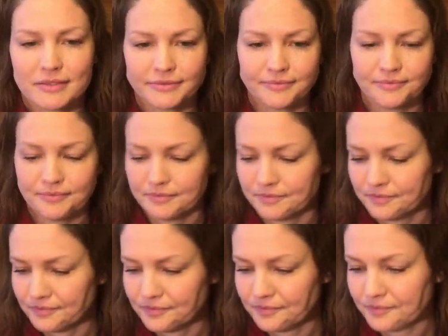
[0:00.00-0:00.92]

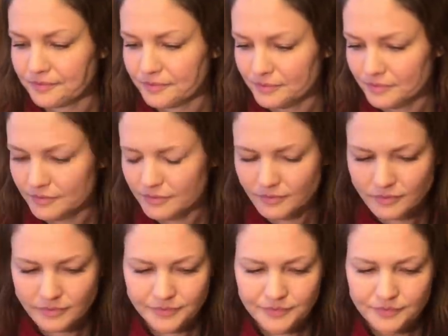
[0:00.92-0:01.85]

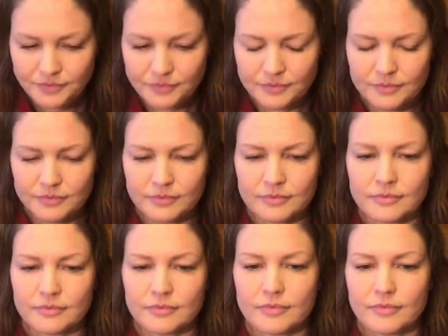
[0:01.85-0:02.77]

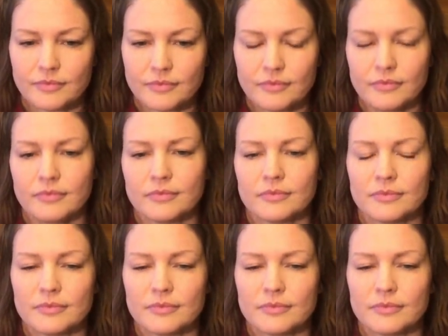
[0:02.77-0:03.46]
[no speech]